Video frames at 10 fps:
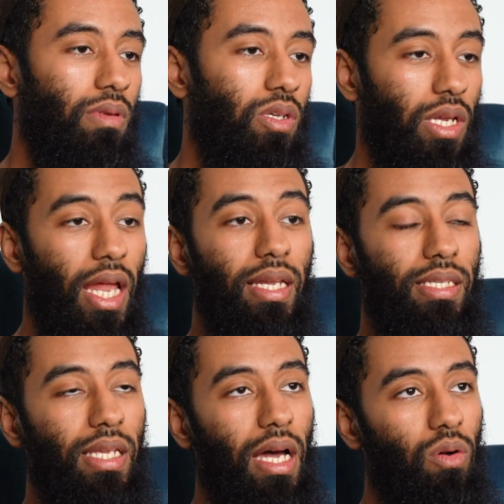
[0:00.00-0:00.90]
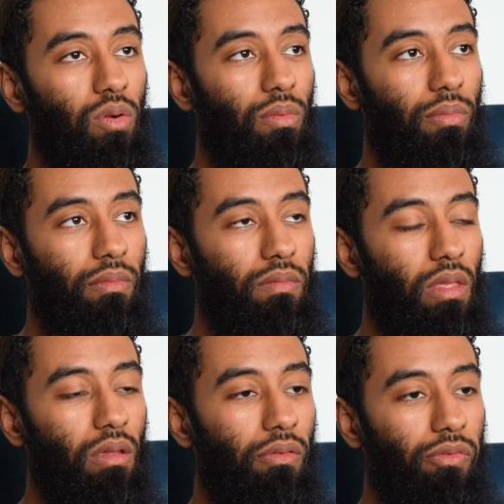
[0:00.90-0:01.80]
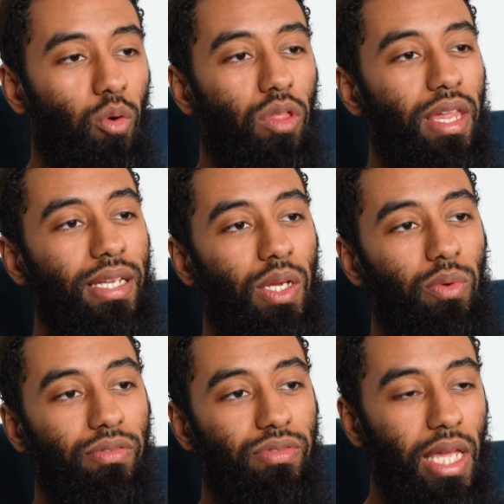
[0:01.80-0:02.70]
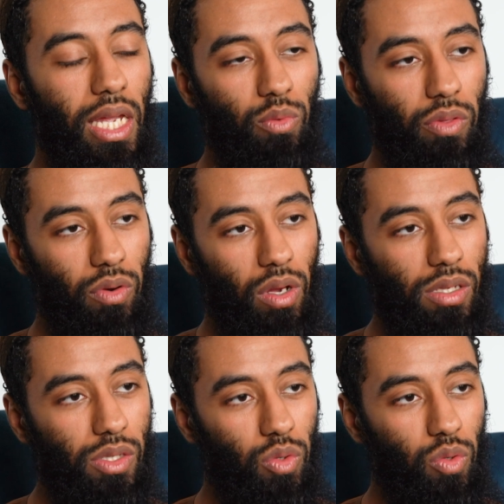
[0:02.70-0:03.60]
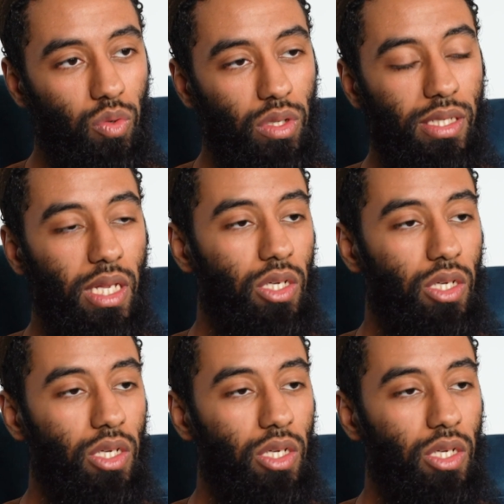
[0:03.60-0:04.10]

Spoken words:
So that is now 4 things that we have taken with regards to this